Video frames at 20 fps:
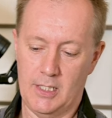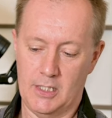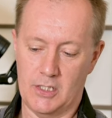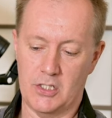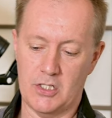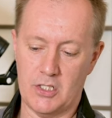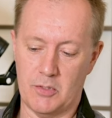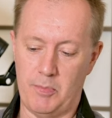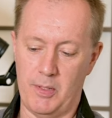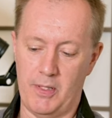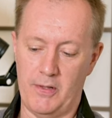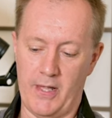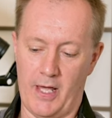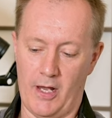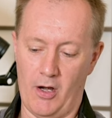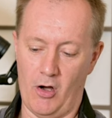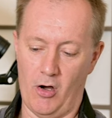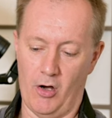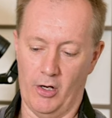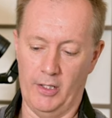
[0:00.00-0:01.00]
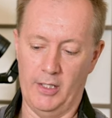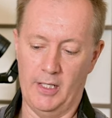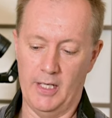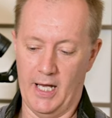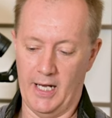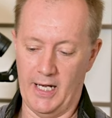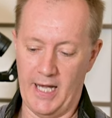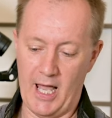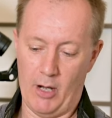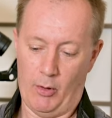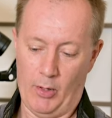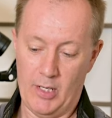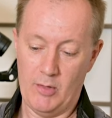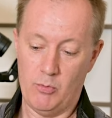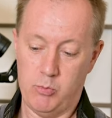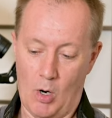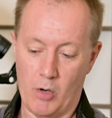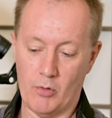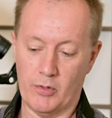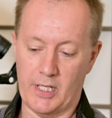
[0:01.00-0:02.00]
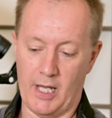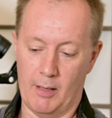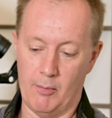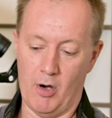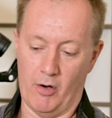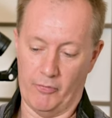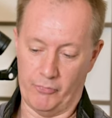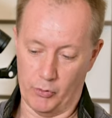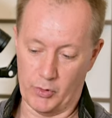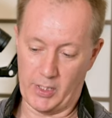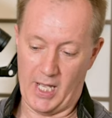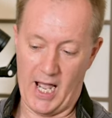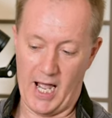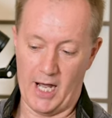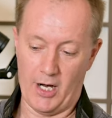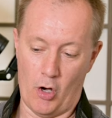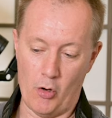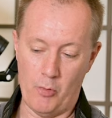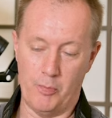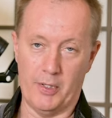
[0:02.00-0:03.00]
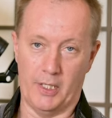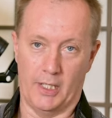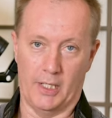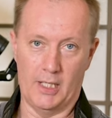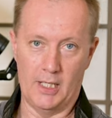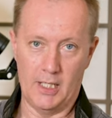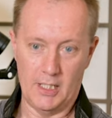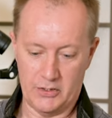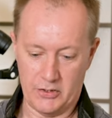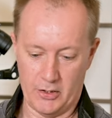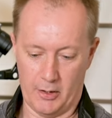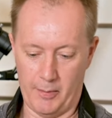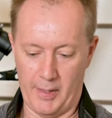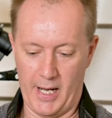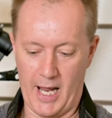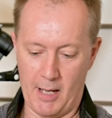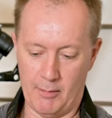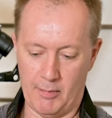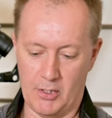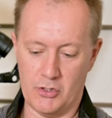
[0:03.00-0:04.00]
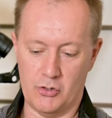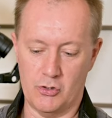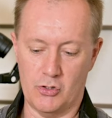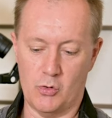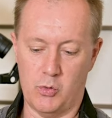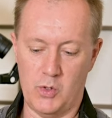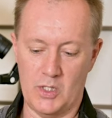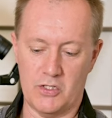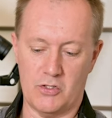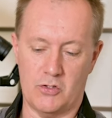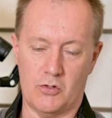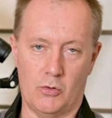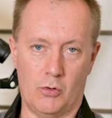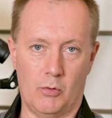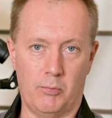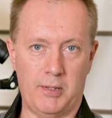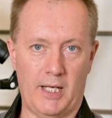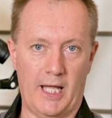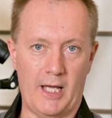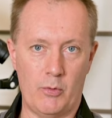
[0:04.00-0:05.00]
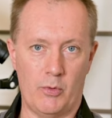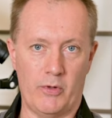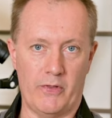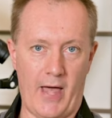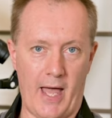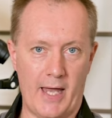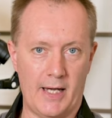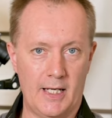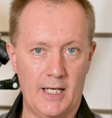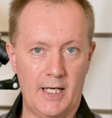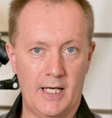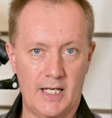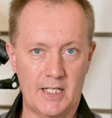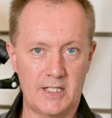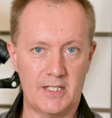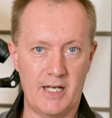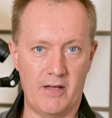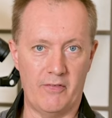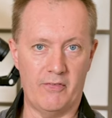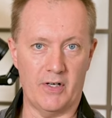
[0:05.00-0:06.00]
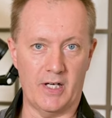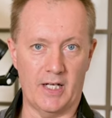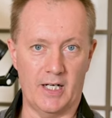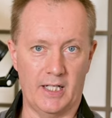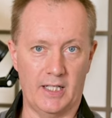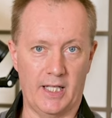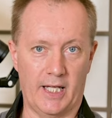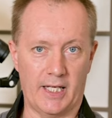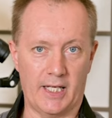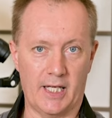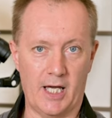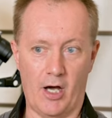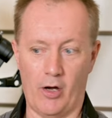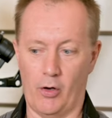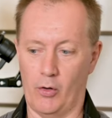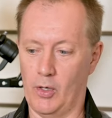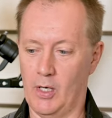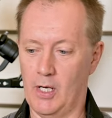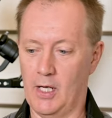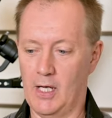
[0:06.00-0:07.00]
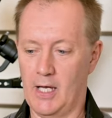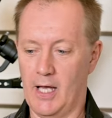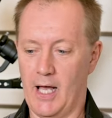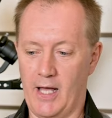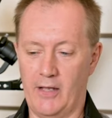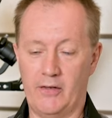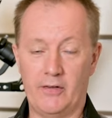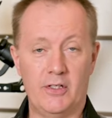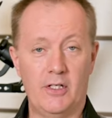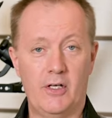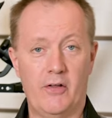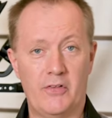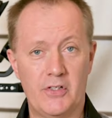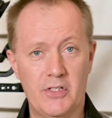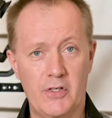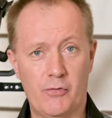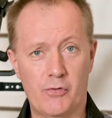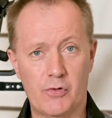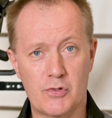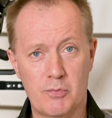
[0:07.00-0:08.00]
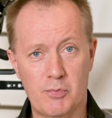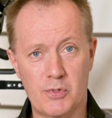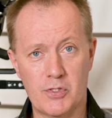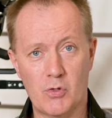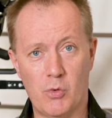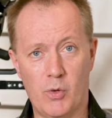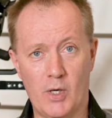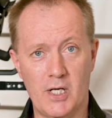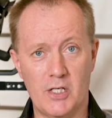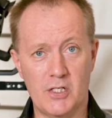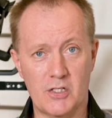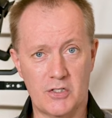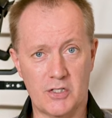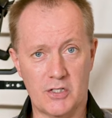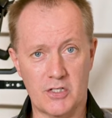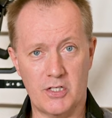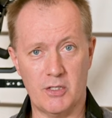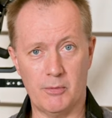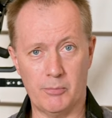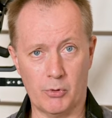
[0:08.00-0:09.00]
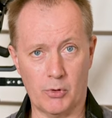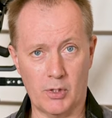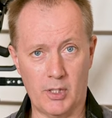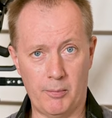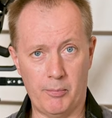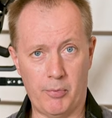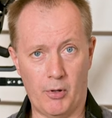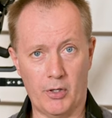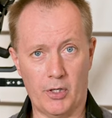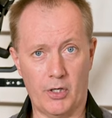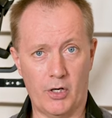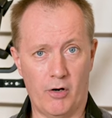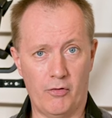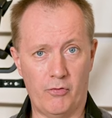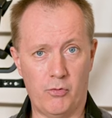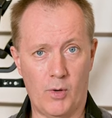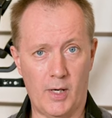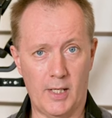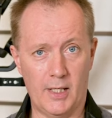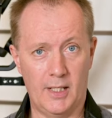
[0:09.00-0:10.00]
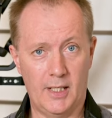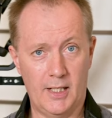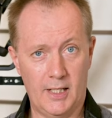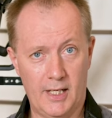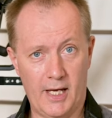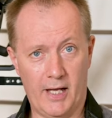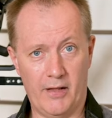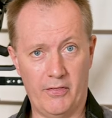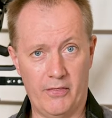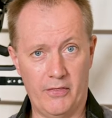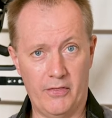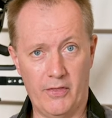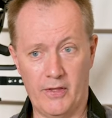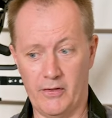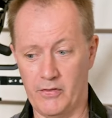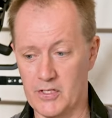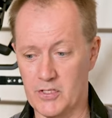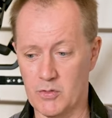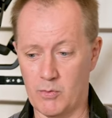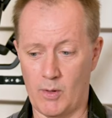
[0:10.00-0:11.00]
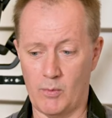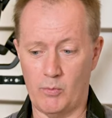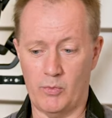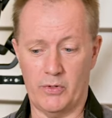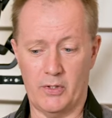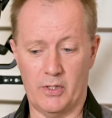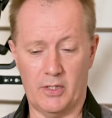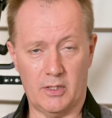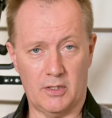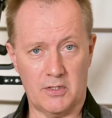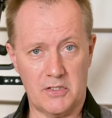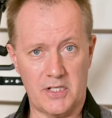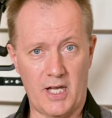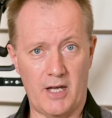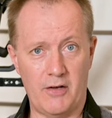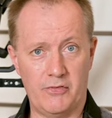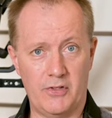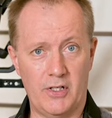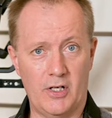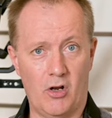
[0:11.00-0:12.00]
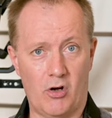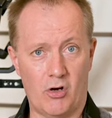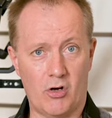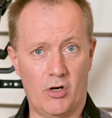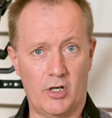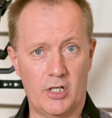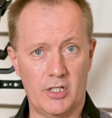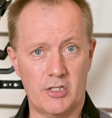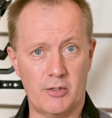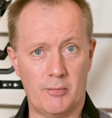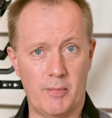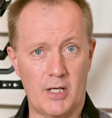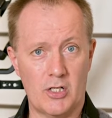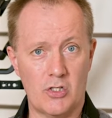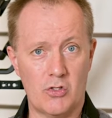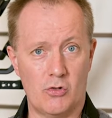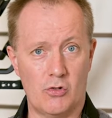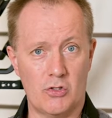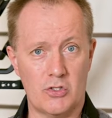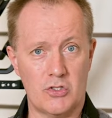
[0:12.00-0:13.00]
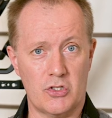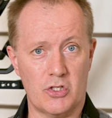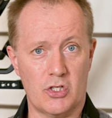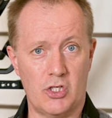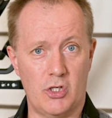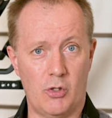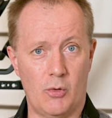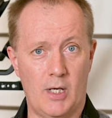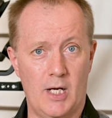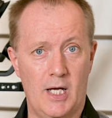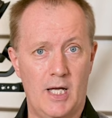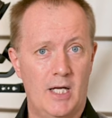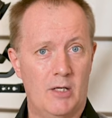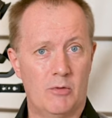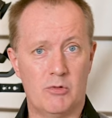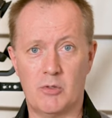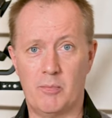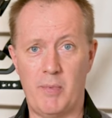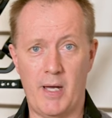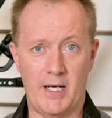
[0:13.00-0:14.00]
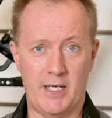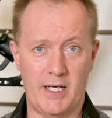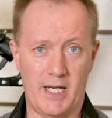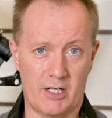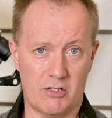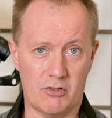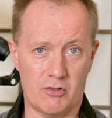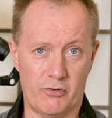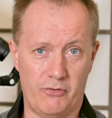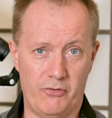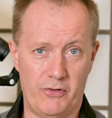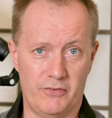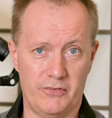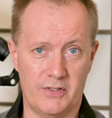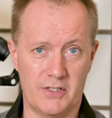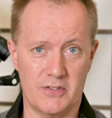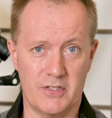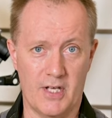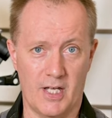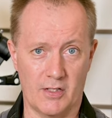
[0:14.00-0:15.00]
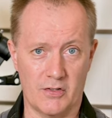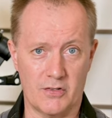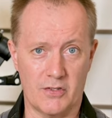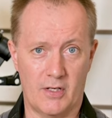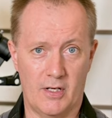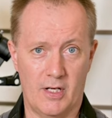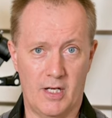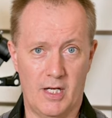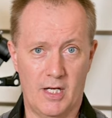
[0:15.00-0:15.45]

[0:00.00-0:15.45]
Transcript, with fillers: You just spin that on, and now it won't come off. You can't open it. So no matter how much you twist or play with that, it's never going to let go. And you know the difference between just a simple clip on and off one and this one with a little safety lock on it to make sure it's secure was about an extra 50 cents.